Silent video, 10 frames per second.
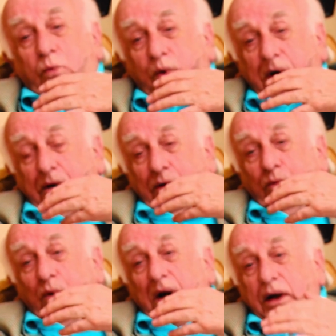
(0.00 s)
we're
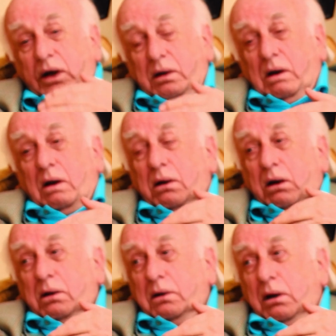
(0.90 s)
riding
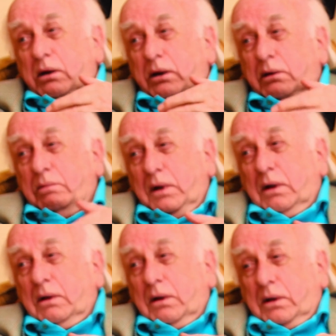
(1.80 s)

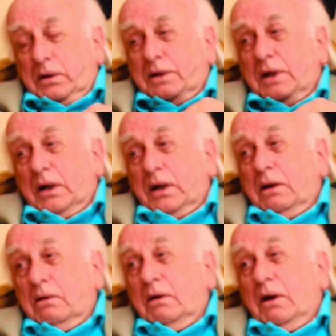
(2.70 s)
on a
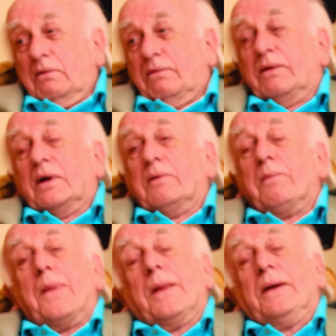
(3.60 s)
tide of a
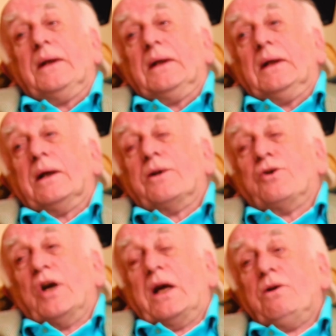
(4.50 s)

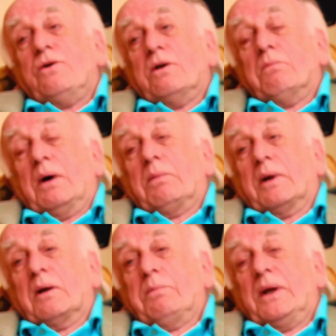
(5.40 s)
change in
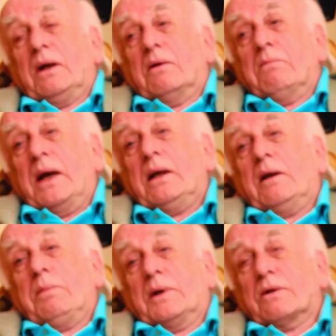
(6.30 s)
public opinion,
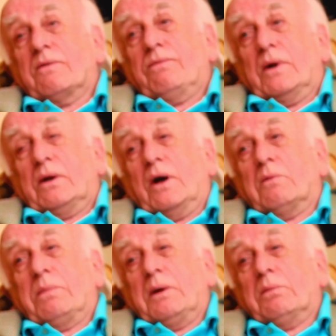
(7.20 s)
mainly because of
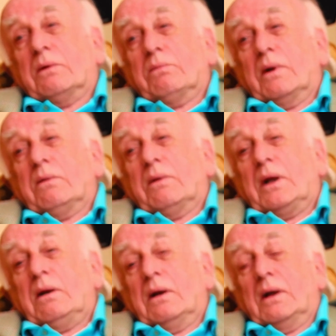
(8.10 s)
young people.
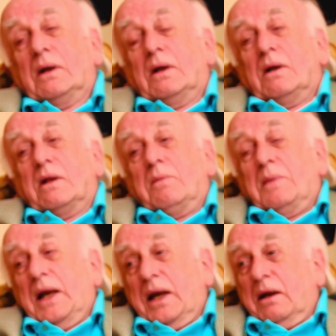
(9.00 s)
The
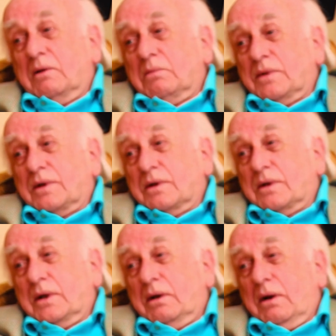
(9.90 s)
millenniums,
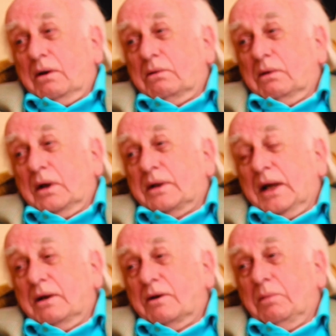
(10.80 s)
as they're known,
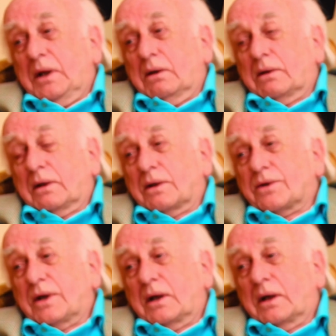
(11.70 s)
tend to be on our
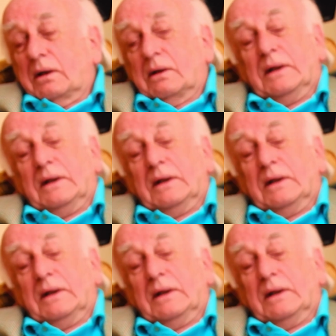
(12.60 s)
side.